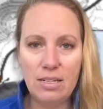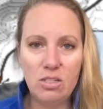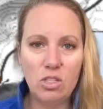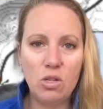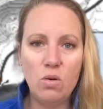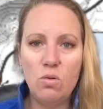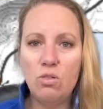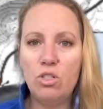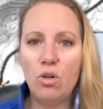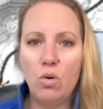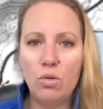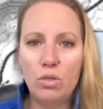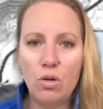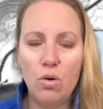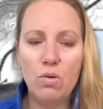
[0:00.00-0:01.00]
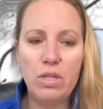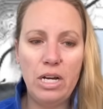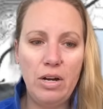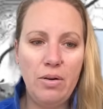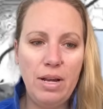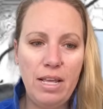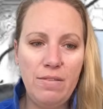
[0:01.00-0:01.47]
So don't go
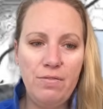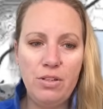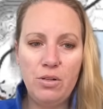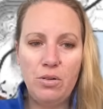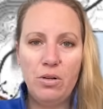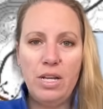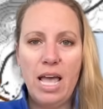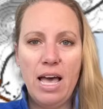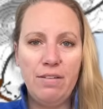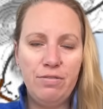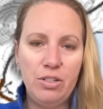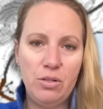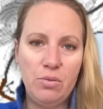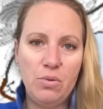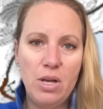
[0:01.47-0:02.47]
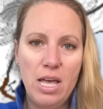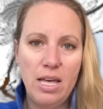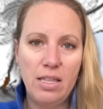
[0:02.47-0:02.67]
there if you don't have to.